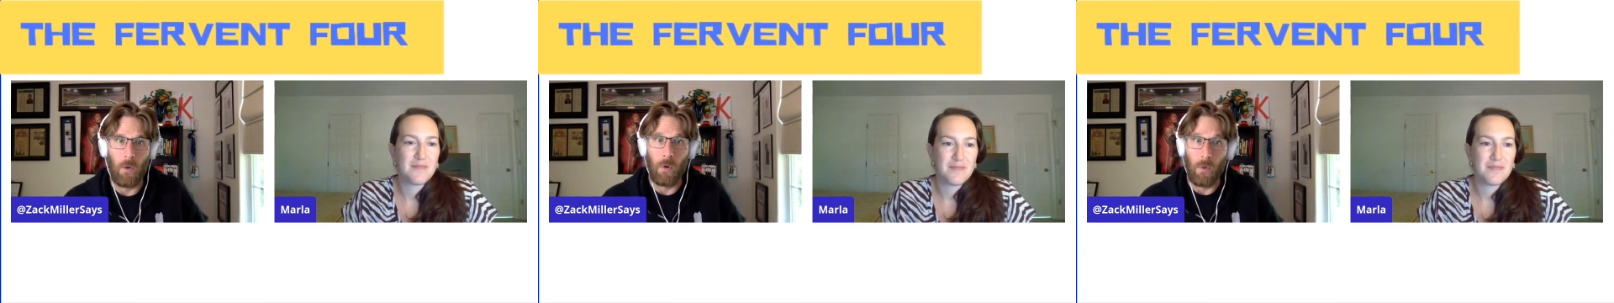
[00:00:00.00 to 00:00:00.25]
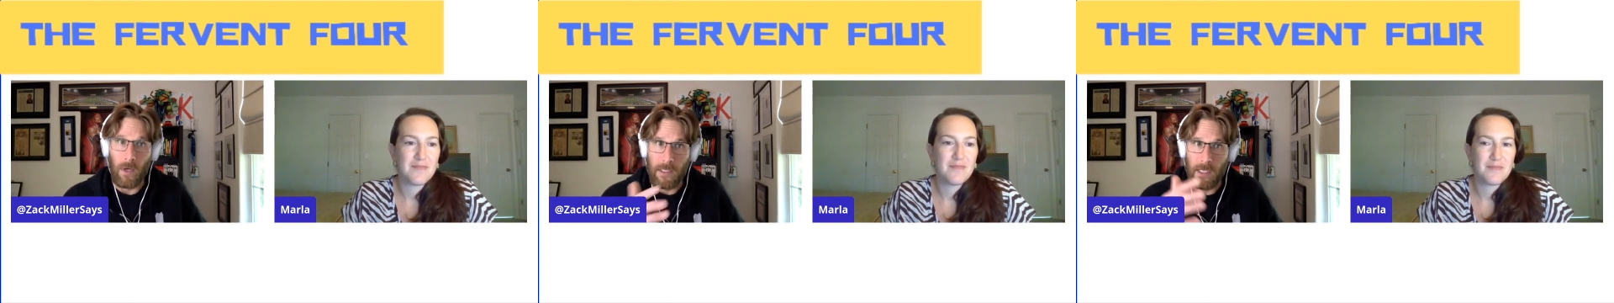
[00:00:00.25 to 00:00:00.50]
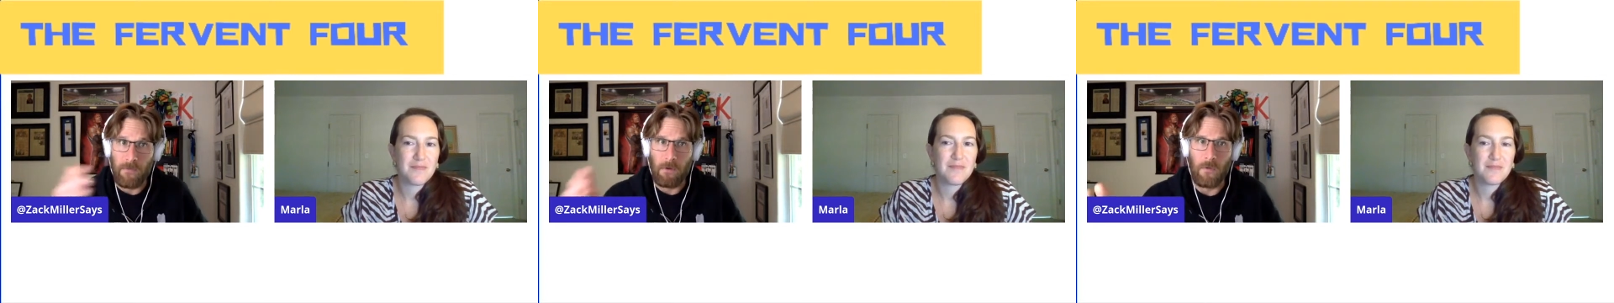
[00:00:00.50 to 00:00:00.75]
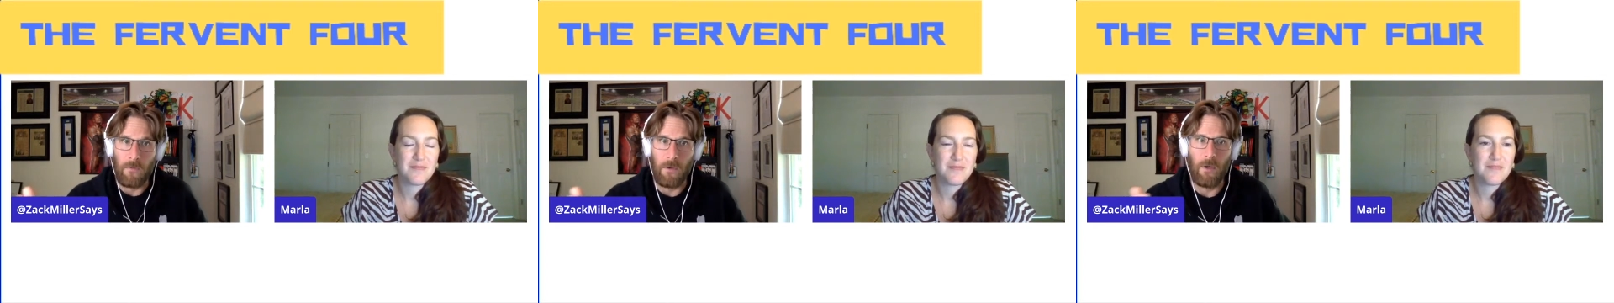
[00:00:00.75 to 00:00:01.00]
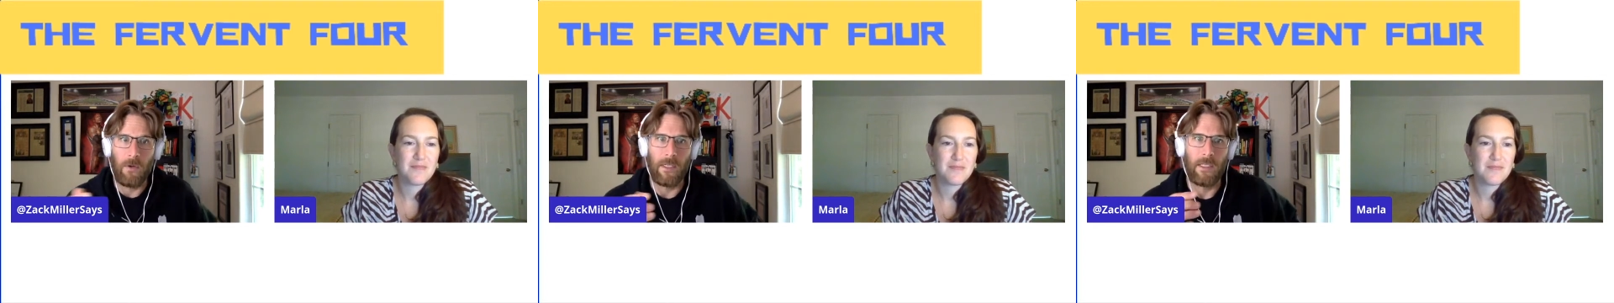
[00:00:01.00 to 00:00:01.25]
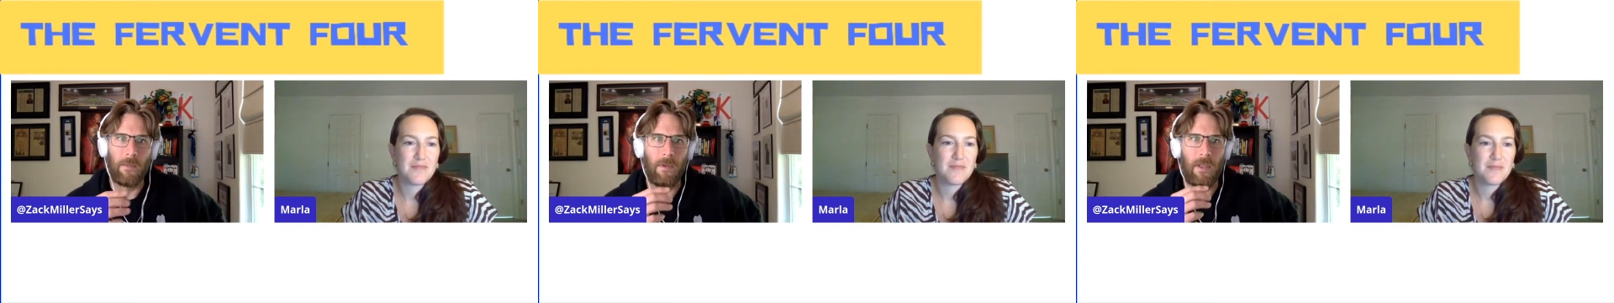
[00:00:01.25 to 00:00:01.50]
Speaker 1: or was difficult for you, and
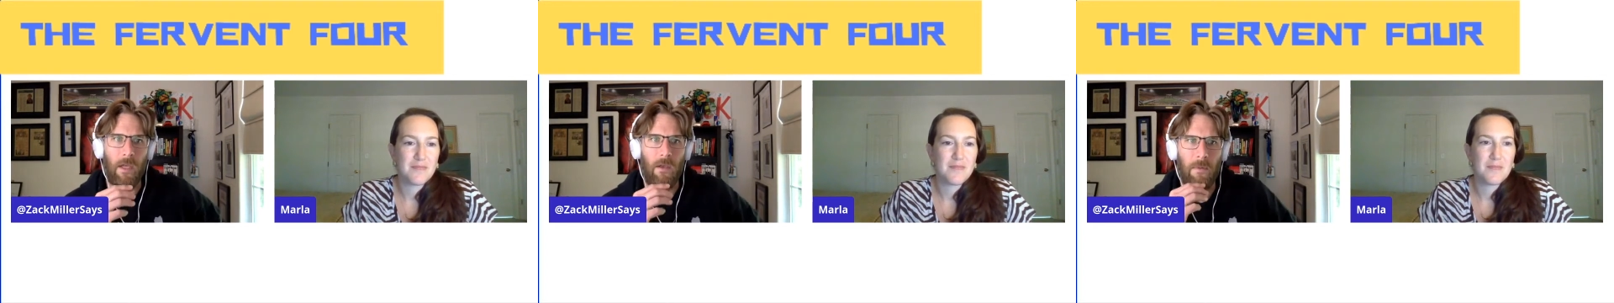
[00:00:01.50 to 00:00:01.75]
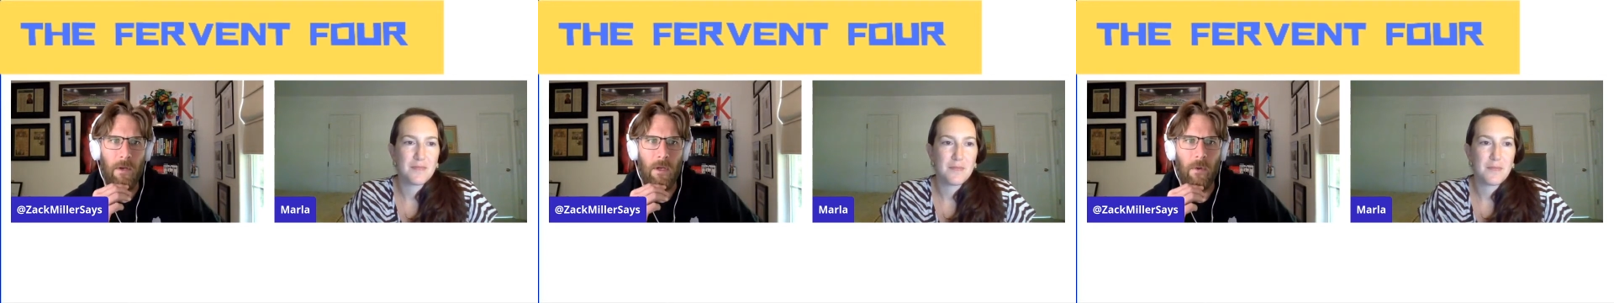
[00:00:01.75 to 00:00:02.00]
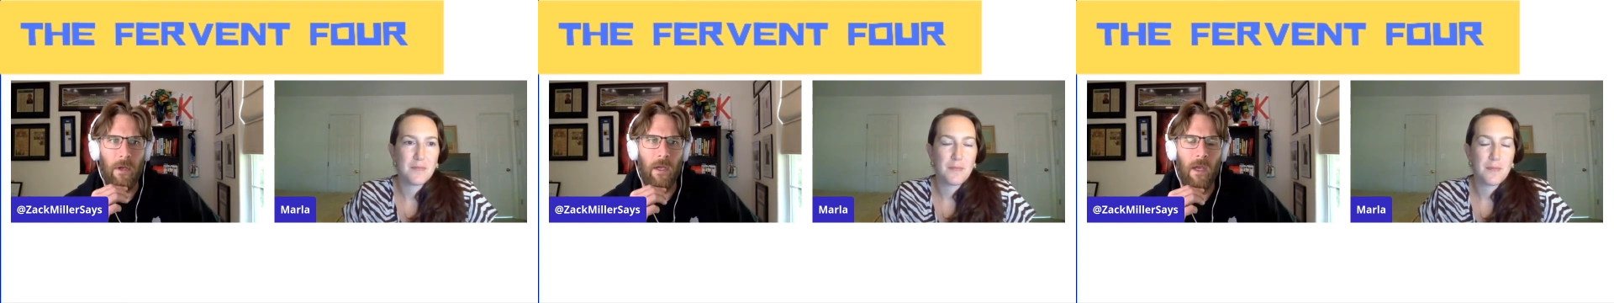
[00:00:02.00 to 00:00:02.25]
it's something that you've been doing.